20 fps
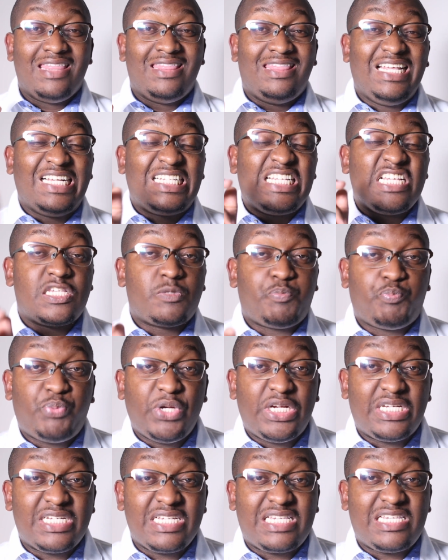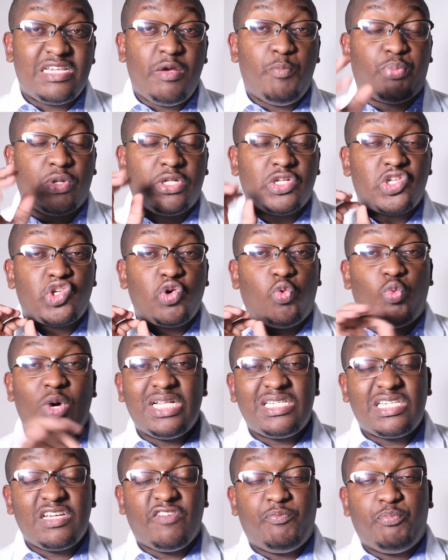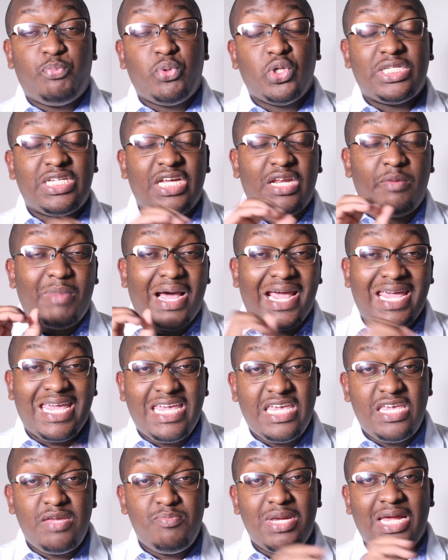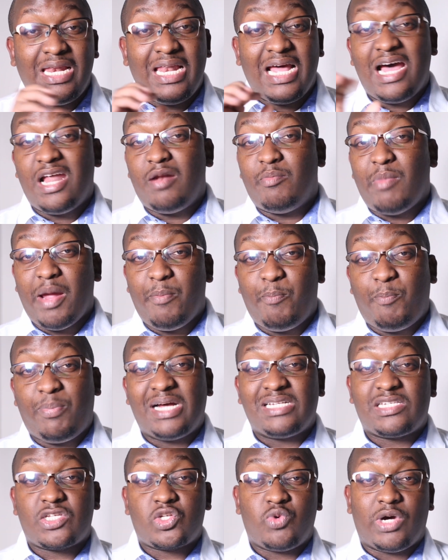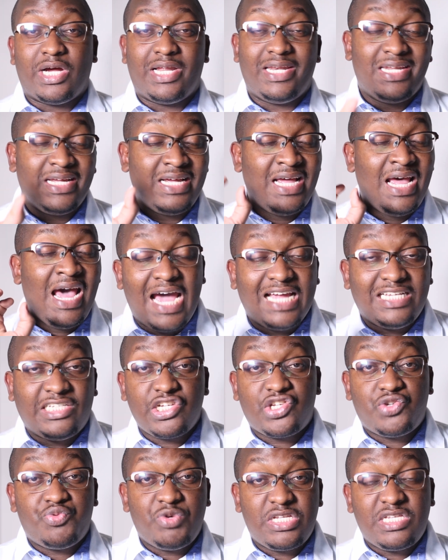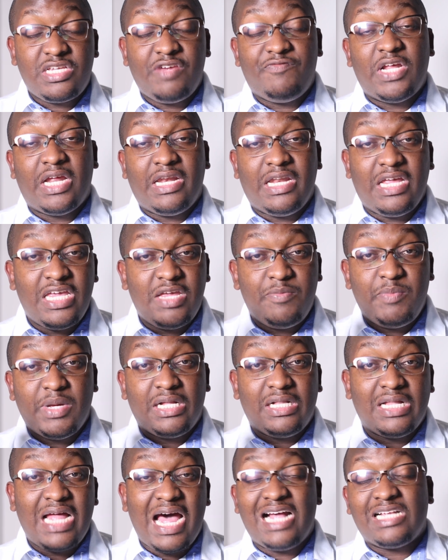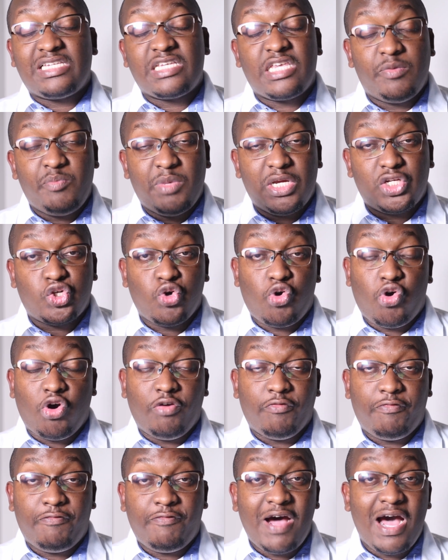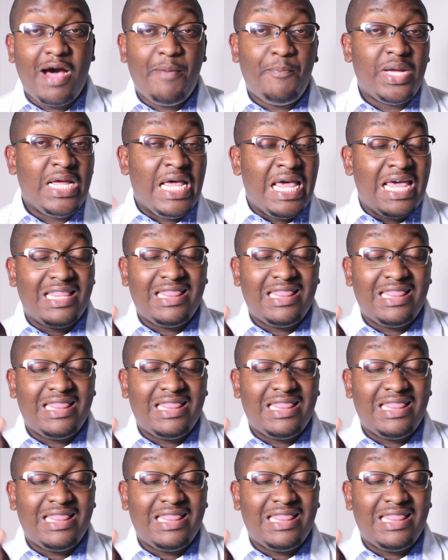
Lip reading: This is pretty simple. So once I've put in my email and my password, I just received an email asking me to confirm.